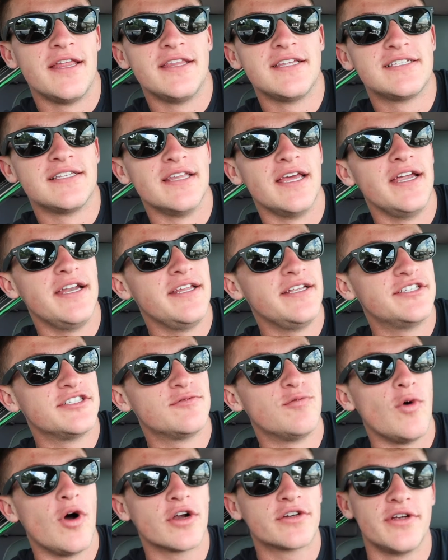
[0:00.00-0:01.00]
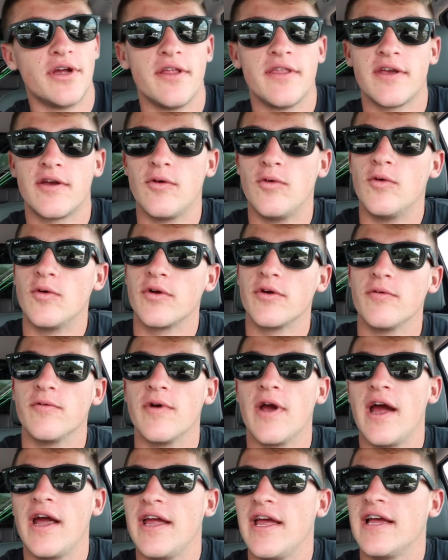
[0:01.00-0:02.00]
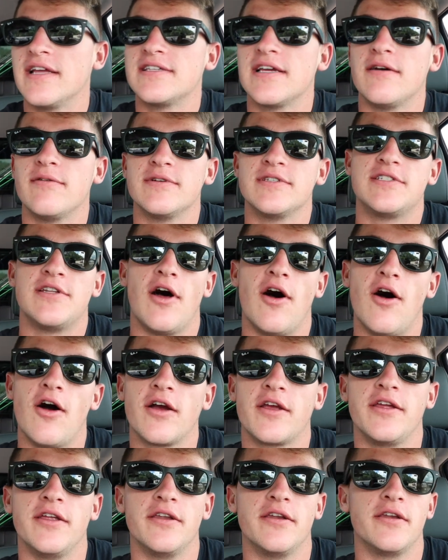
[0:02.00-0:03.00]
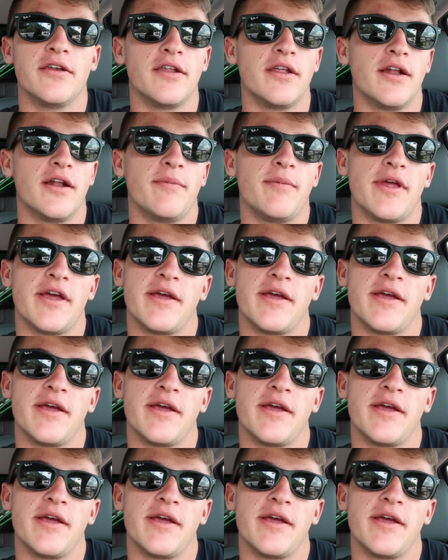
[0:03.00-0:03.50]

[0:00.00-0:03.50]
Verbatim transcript: And this lady just walked around the corner right as I was talking, and I'm